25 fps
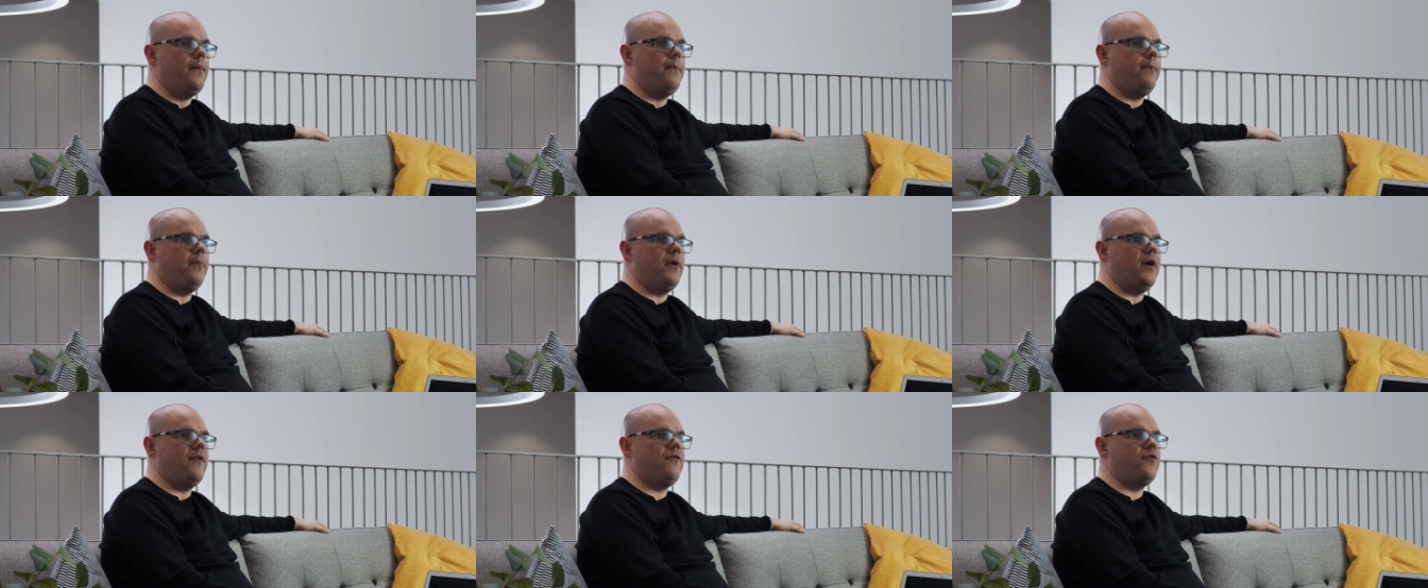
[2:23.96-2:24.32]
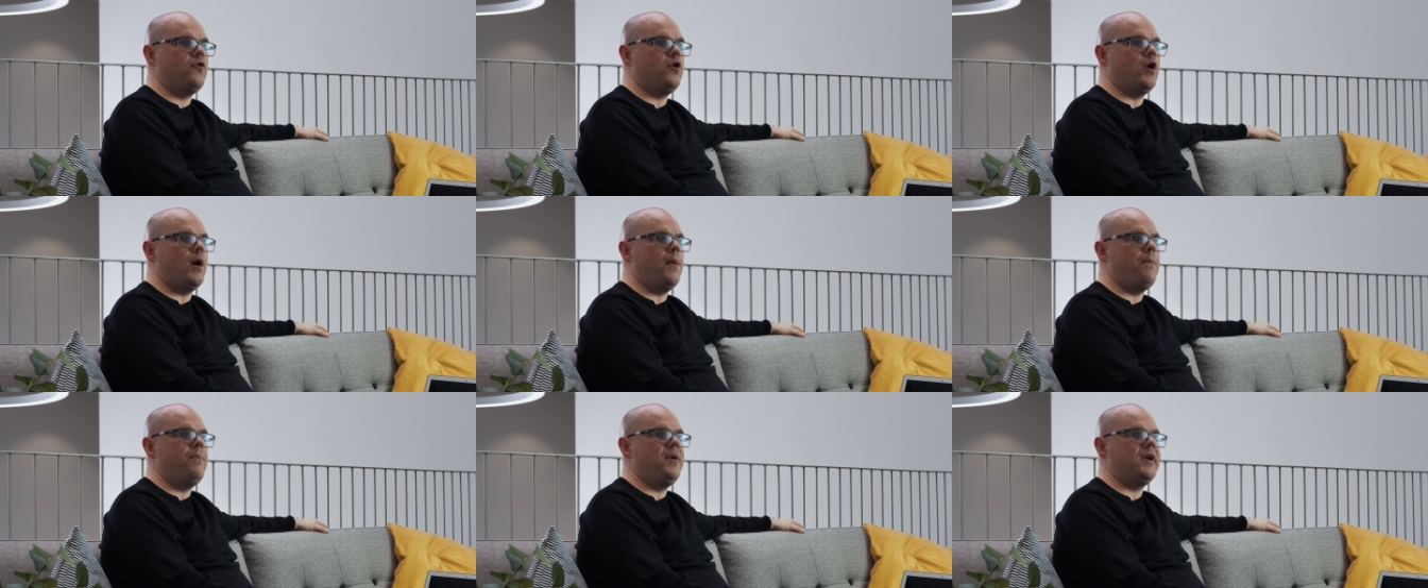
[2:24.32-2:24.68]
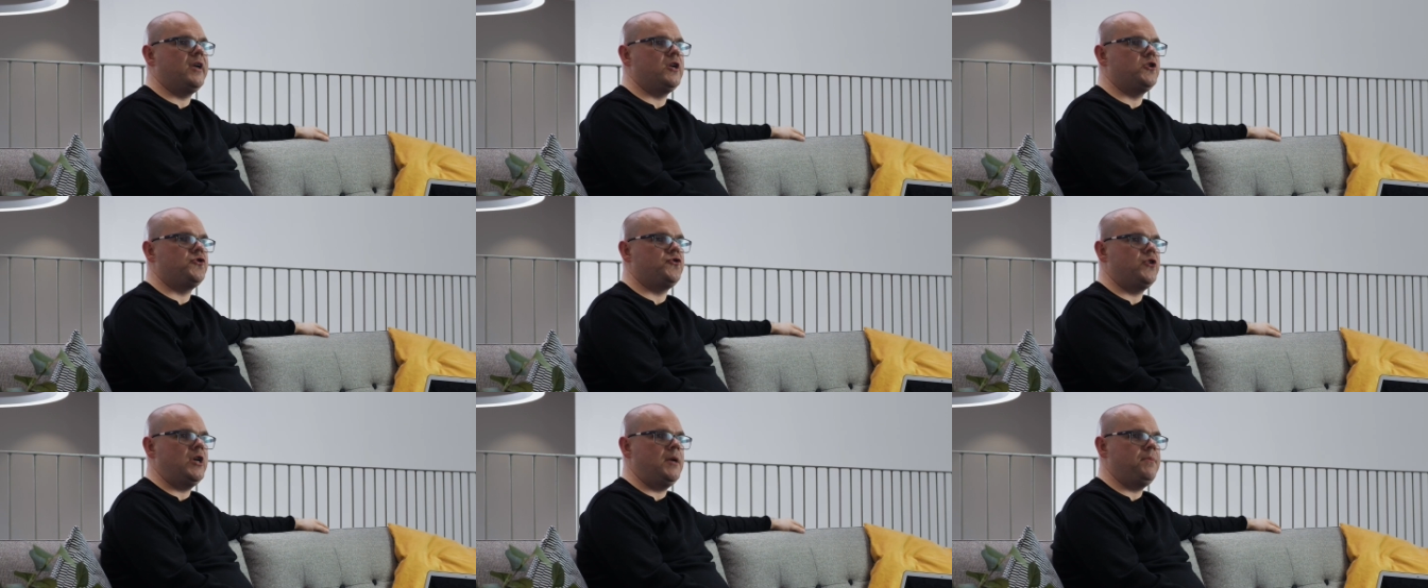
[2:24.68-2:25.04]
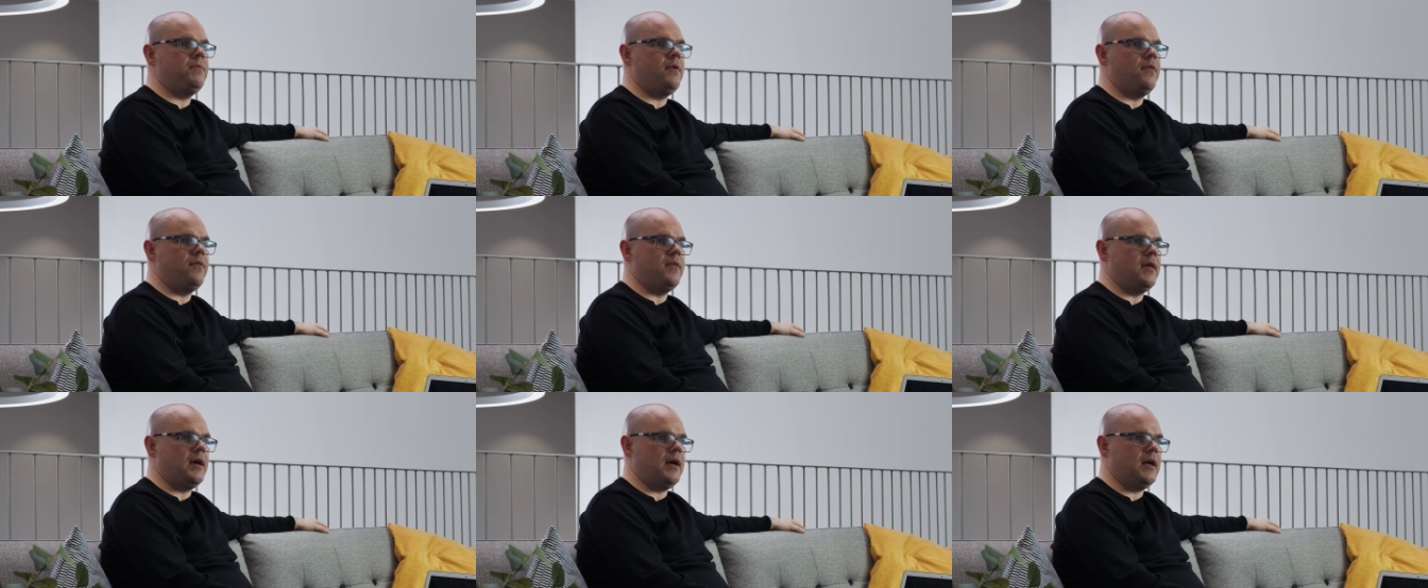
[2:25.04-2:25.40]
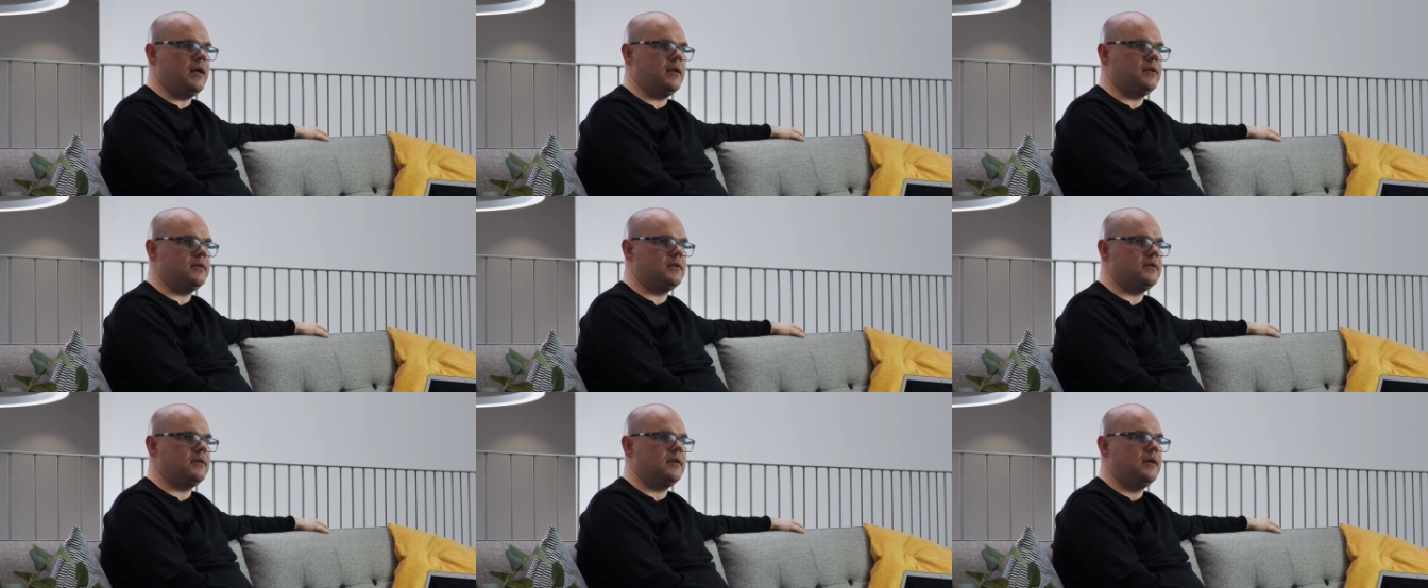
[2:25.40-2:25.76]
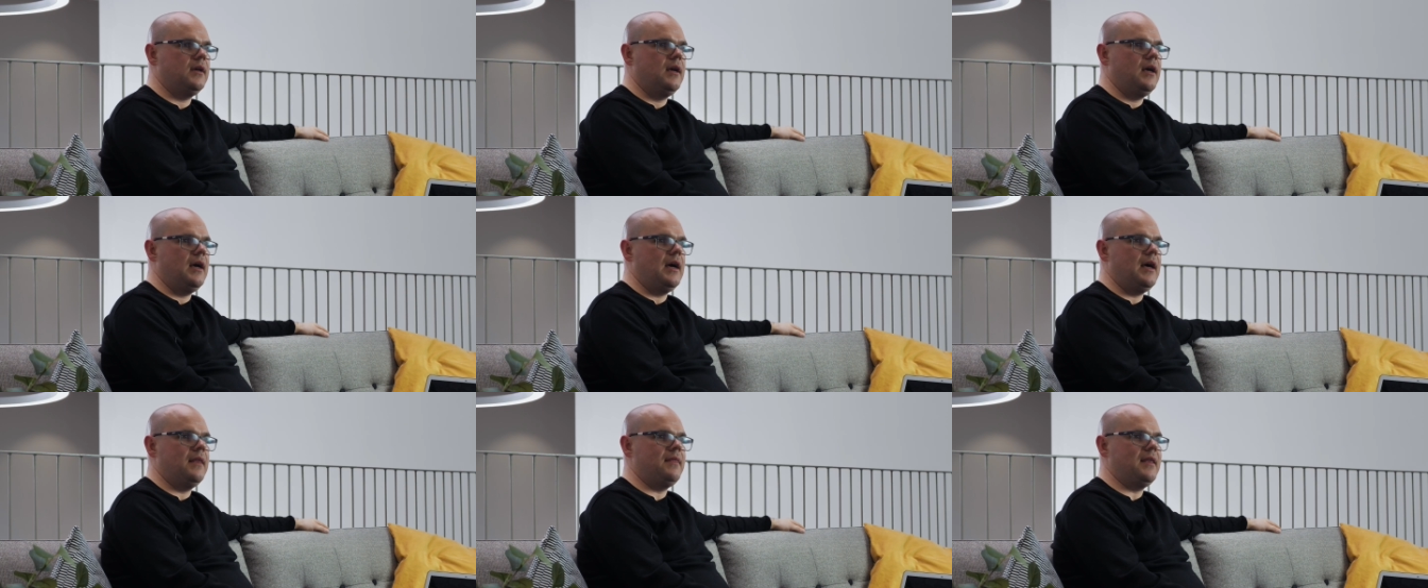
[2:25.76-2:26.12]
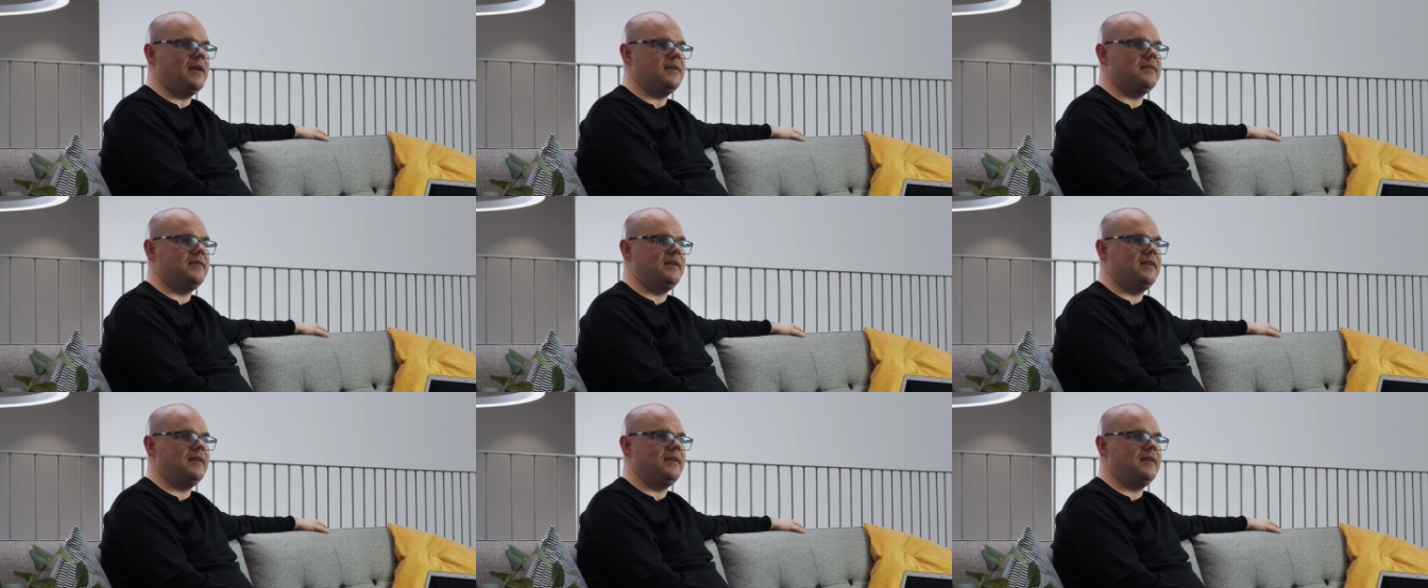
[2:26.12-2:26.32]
but I've got a bigger dream than that, and that's